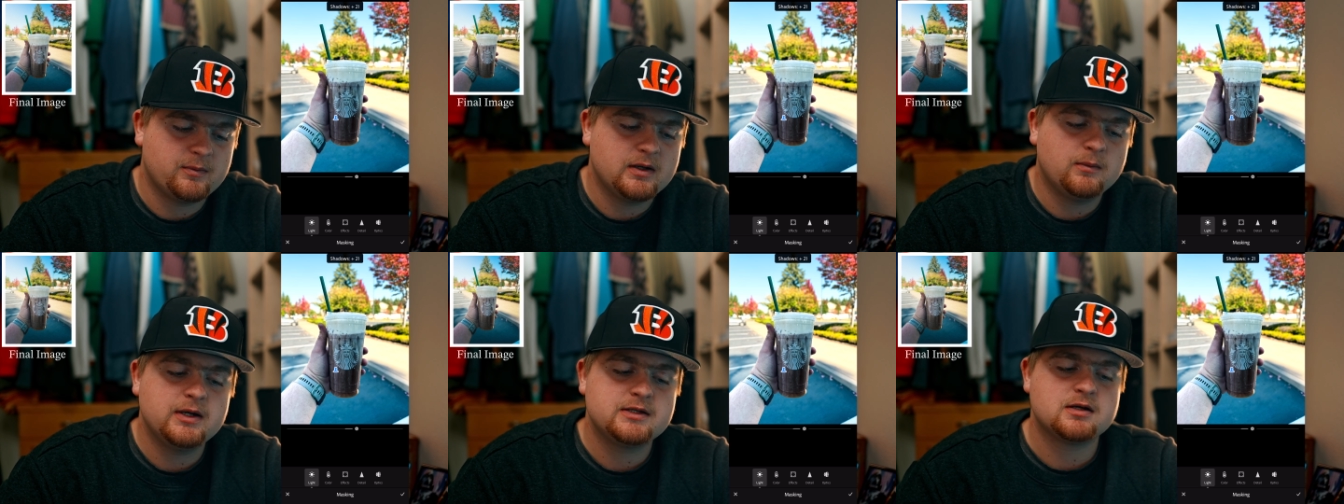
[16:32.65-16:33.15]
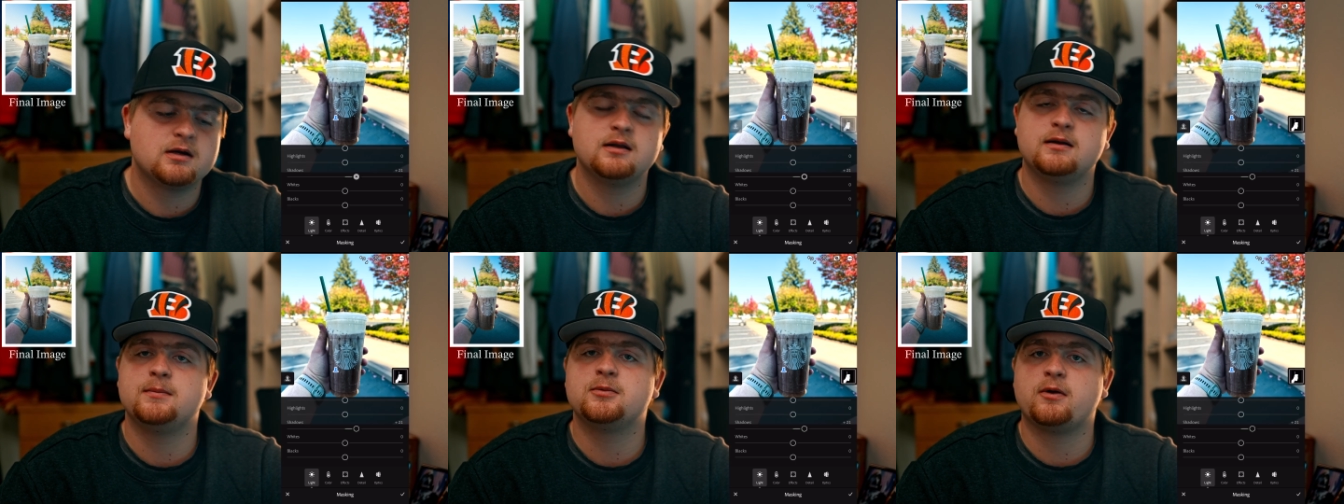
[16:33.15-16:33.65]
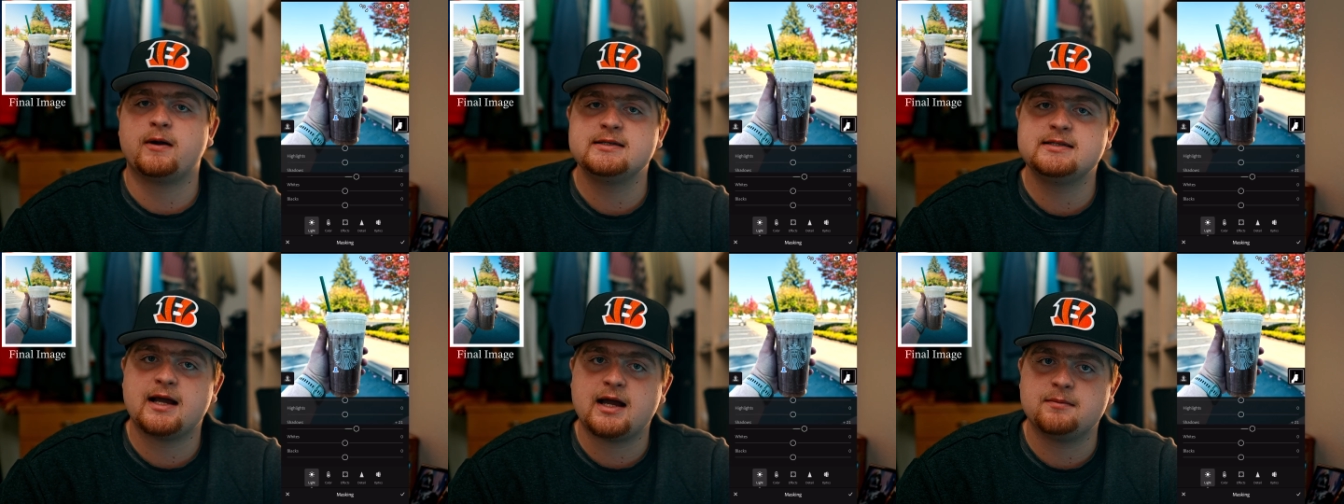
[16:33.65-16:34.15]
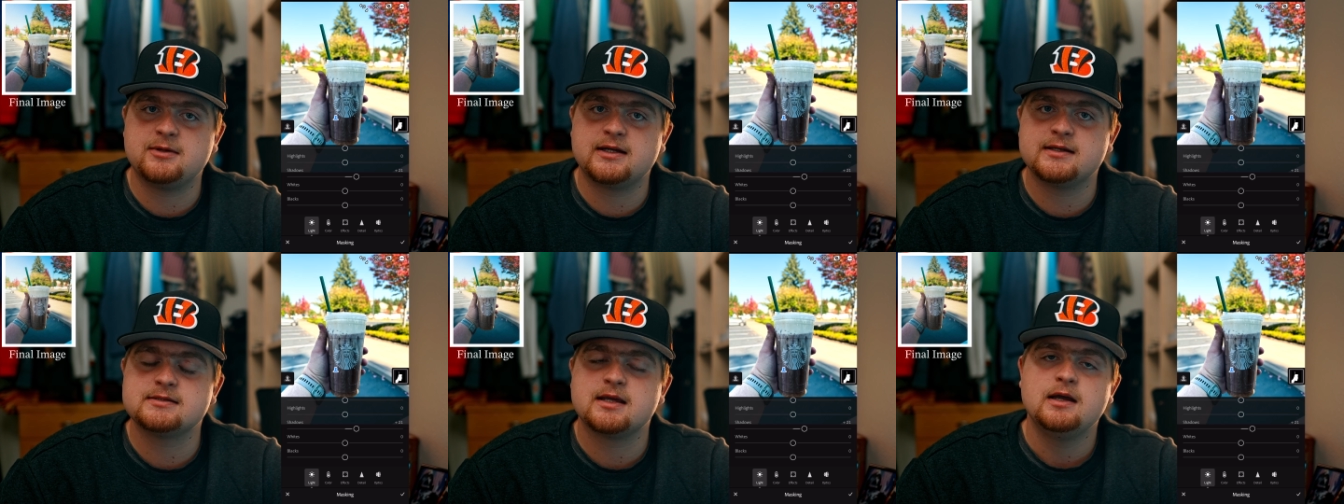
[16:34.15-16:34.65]
We don't want to turn it up crazy high
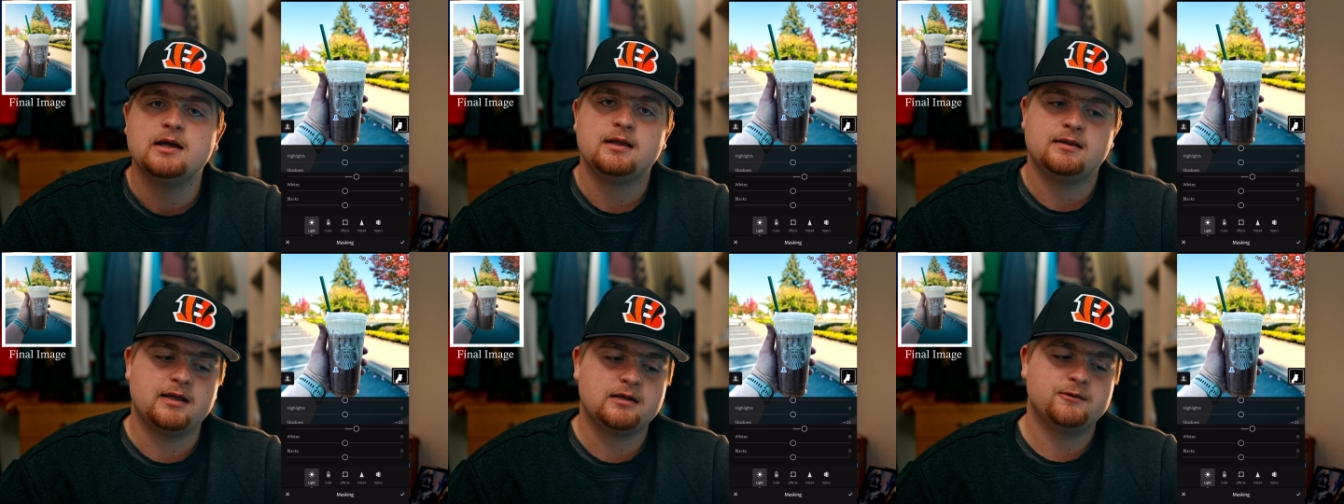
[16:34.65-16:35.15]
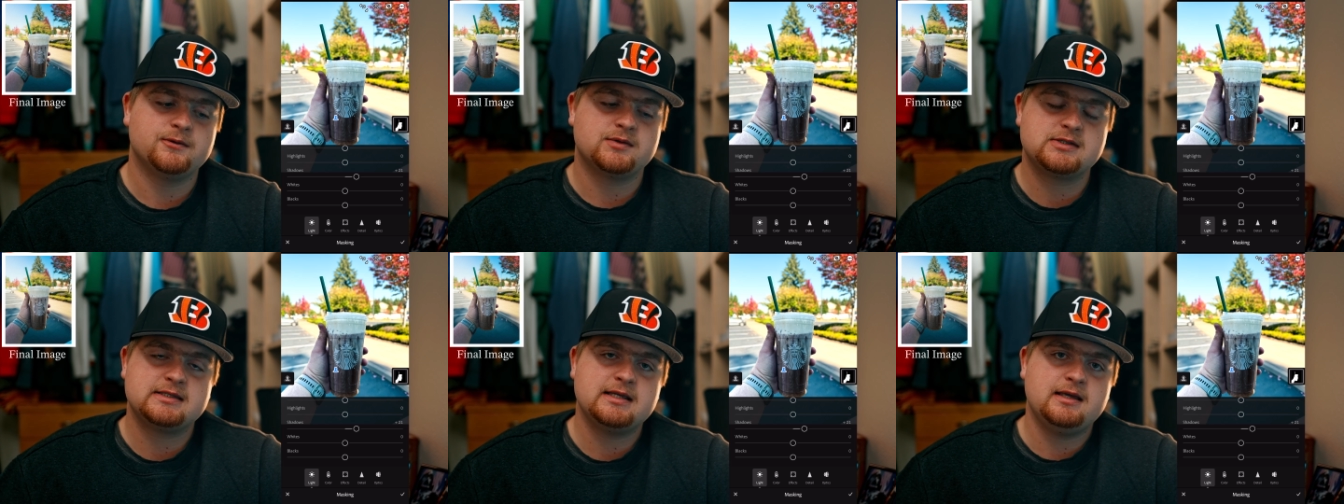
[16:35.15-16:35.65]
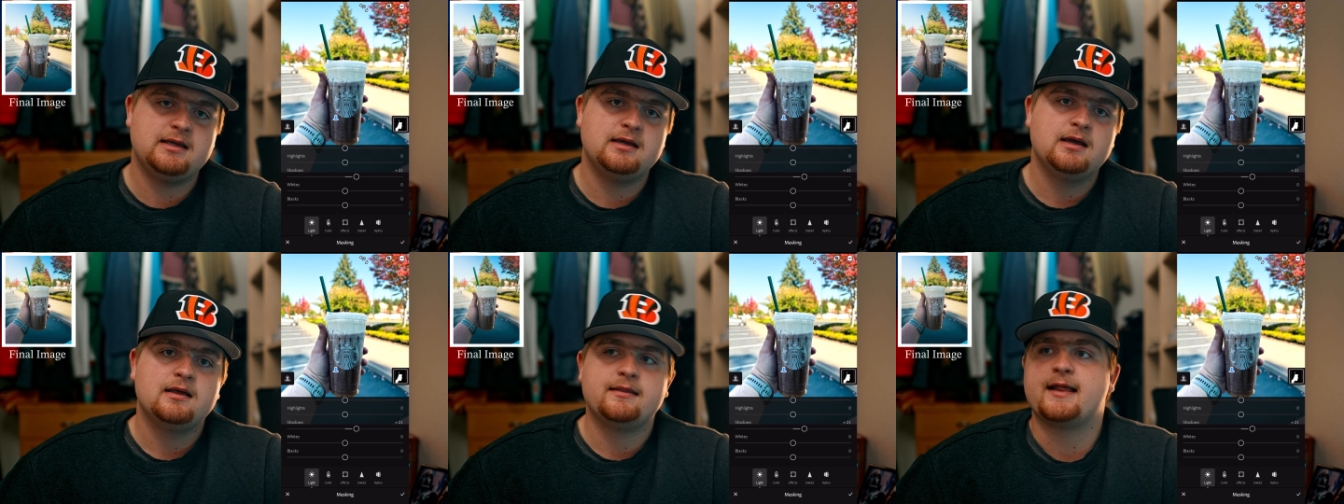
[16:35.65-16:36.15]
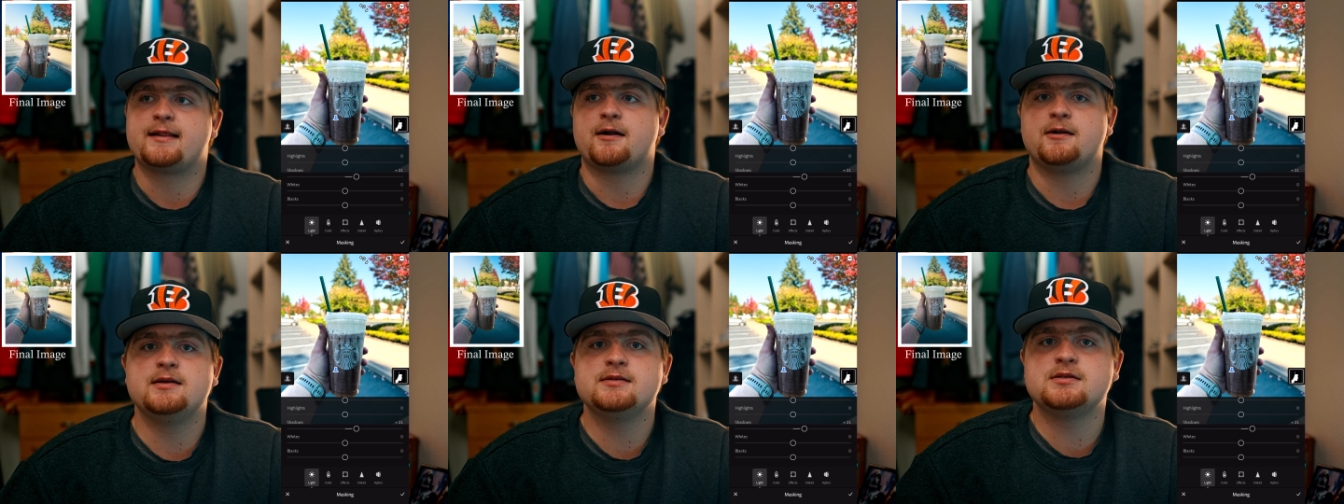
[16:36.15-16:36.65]
because then you will see that
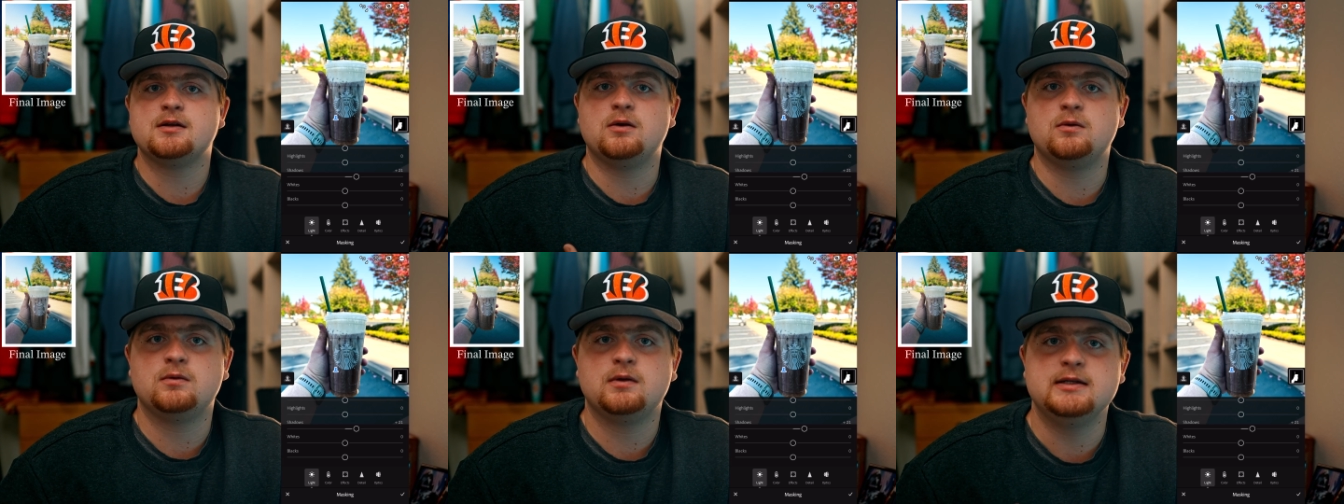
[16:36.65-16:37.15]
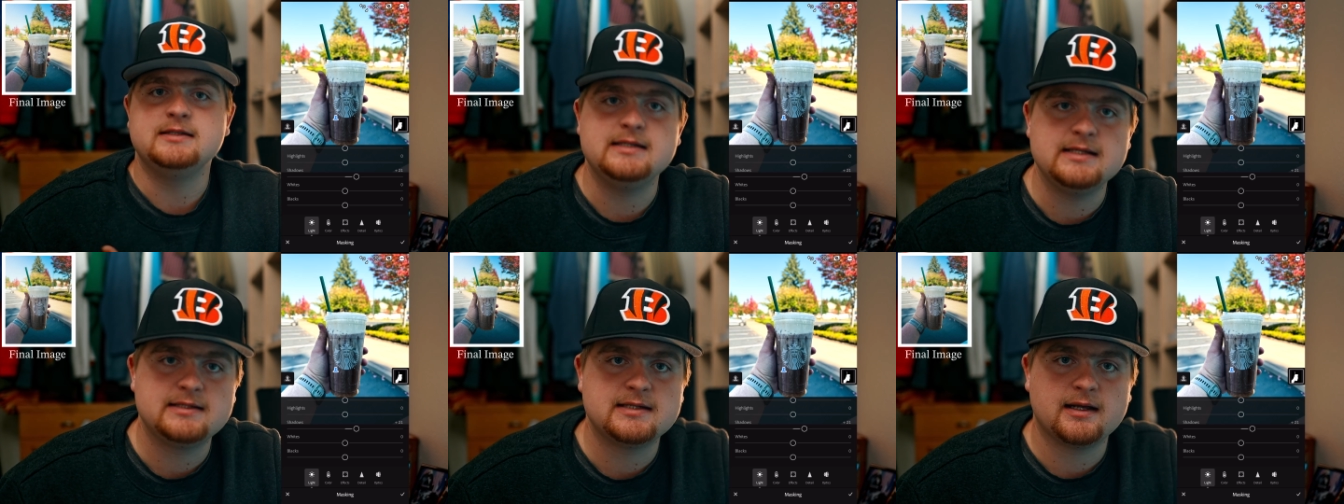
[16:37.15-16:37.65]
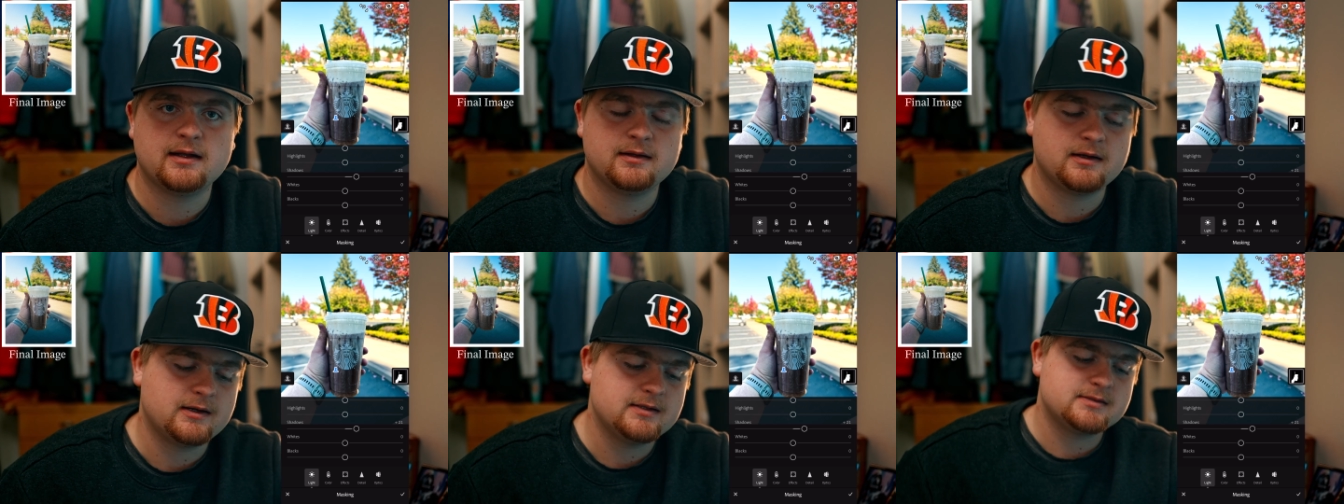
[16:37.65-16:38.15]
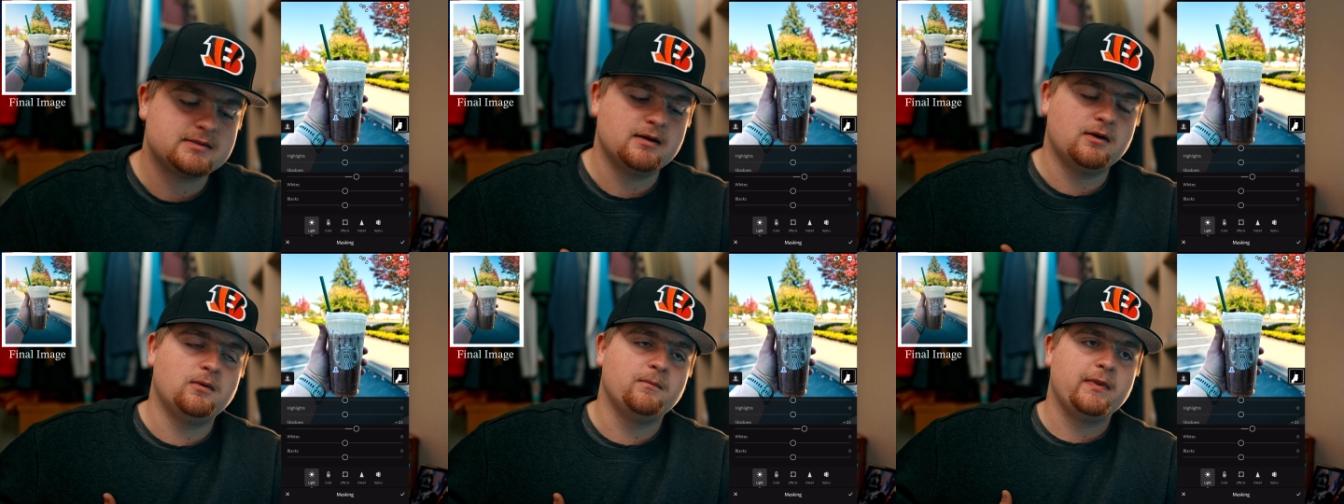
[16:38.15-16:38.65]
there is no detail, there is
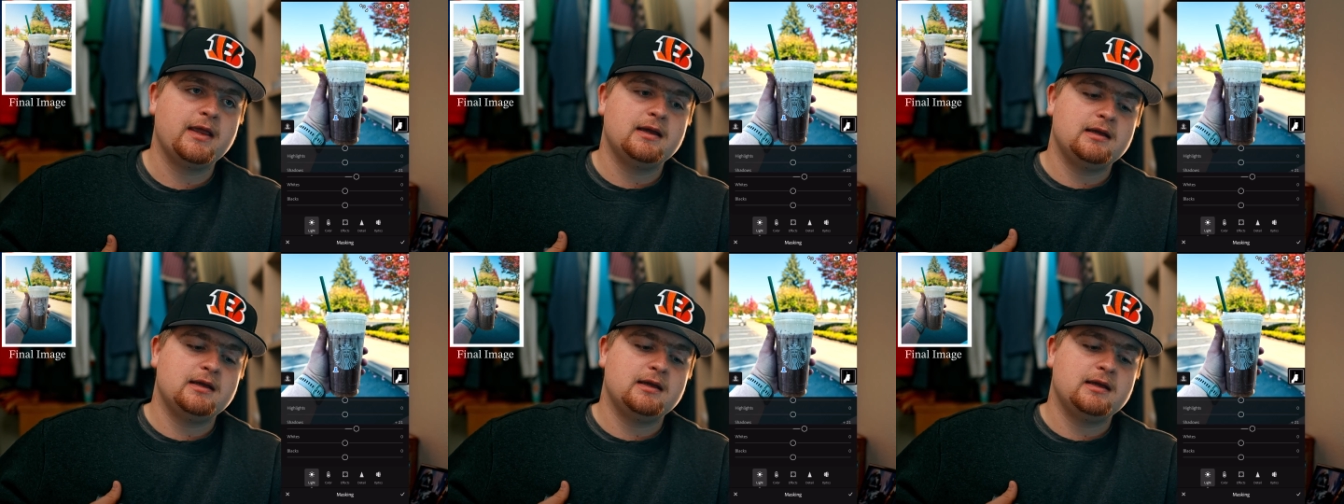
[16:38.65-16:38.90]
no